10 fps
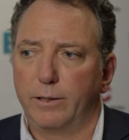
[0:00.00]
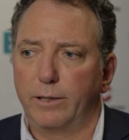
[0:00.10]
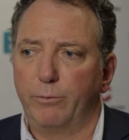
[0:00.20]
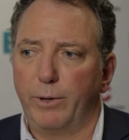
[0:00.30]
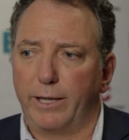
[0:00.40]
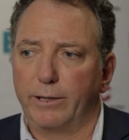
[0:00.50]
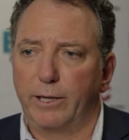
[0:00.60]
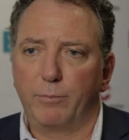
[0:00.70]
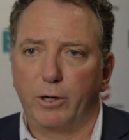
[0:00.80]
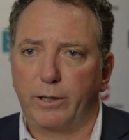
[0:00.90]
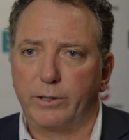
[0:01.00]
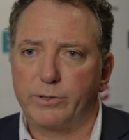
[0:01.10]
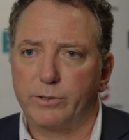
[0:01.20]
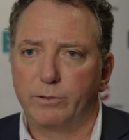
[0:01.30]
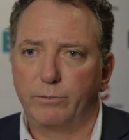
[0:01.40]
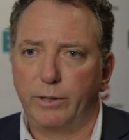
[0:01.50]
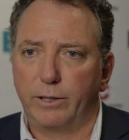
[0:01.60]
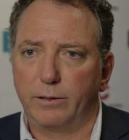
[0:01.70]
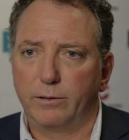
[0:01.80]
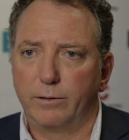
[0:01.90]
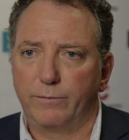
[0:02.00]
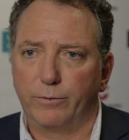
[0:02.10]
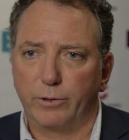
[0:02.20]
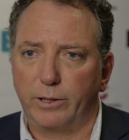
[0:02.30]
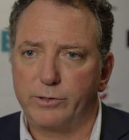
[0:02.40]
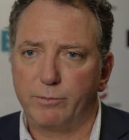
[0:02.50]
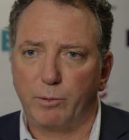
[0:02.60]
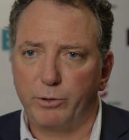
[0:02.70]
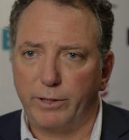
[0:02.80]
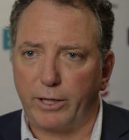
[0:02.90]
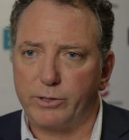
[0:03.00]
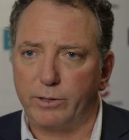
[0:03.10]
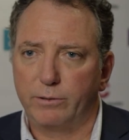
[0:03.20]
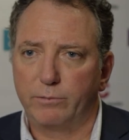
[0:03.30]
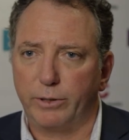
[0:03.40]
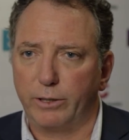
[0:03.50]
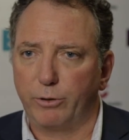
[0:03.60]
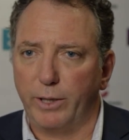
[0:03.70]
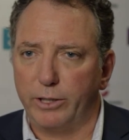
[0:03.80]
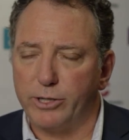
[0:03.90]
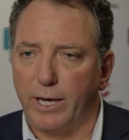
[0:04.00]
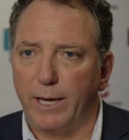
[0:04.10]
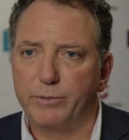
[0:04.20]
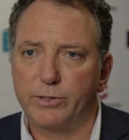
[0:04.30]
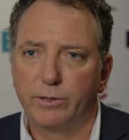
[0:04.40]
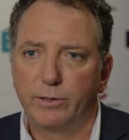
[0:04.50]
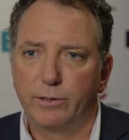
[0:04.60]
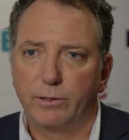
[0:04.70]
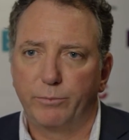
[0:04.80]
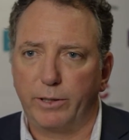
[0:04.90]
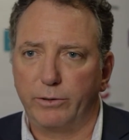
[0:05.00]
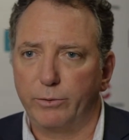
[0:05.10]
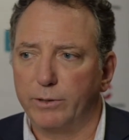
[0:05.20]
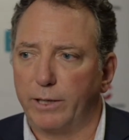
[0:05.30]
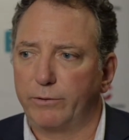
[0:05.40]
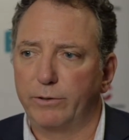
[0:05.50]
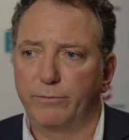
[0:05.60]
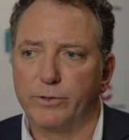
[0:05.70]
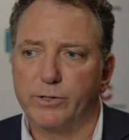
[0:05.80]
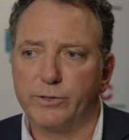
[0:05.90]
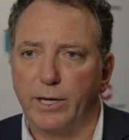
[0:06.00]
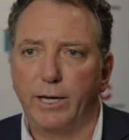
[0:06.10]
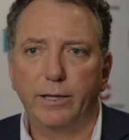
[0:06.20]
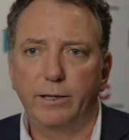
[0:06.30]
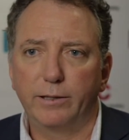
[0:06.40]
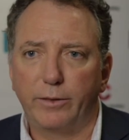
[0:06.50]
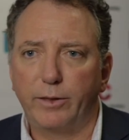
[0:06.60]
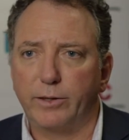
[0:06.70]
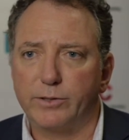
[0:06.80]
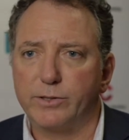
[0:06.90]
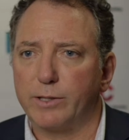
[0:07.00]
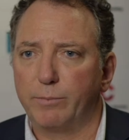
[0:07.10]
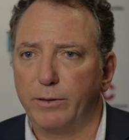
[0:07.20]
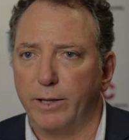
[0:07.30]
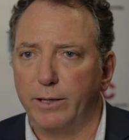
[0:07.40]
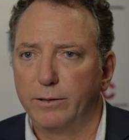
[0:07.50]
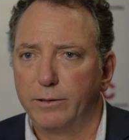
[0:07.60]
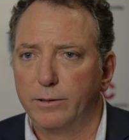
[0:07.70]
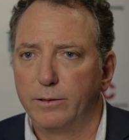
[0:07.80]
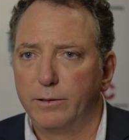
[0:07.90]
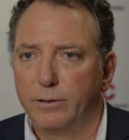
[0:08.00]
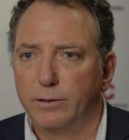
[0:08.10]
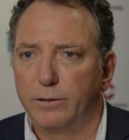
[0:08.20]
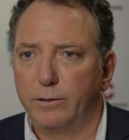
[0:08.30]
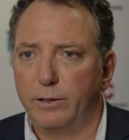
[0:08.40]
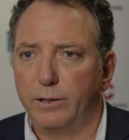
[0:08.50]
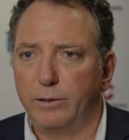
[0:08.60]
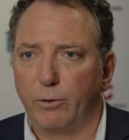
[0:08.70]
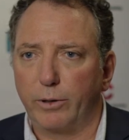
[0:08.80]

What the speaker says: in regulated markets, we can afford consumer protection, we can create jobs, we can do a lot of good for society, and I think this is something that the